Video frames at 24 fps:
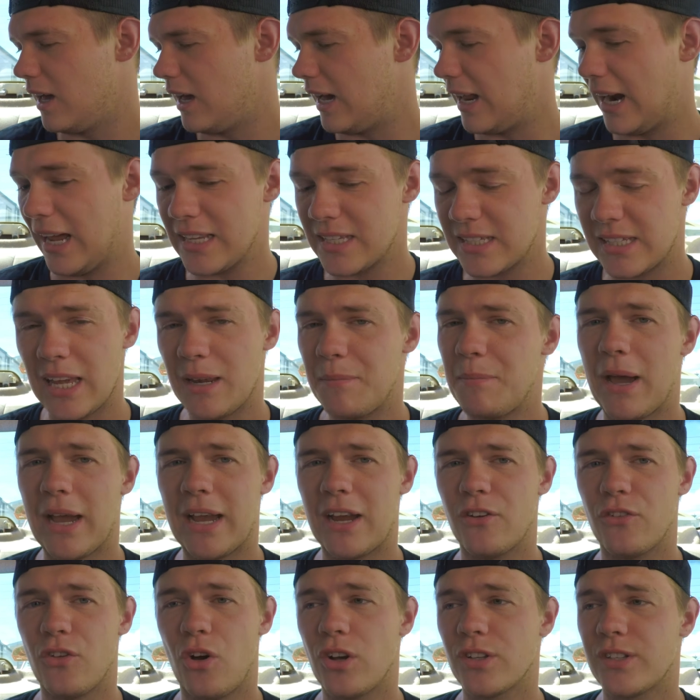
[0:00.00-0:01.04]
And I stayed back
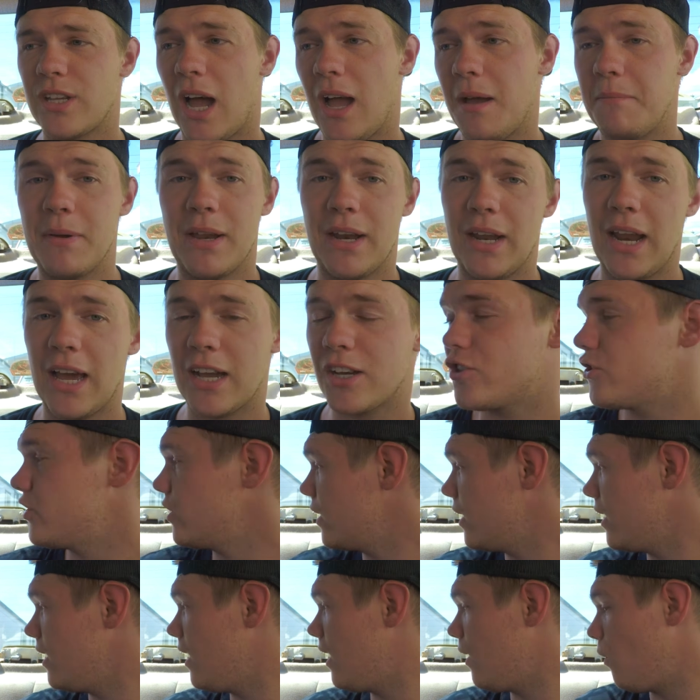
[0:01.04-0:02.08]
here the whole time, and it
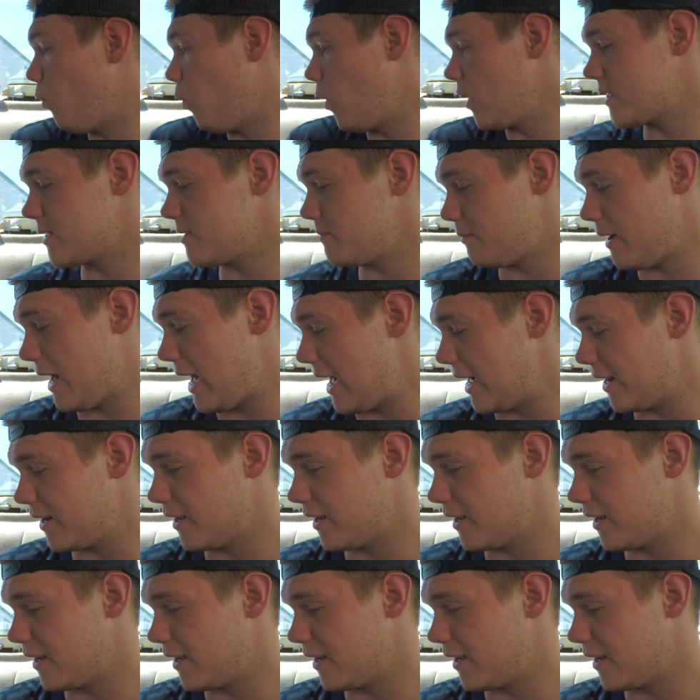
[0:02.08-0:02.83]
actually wasn't bad.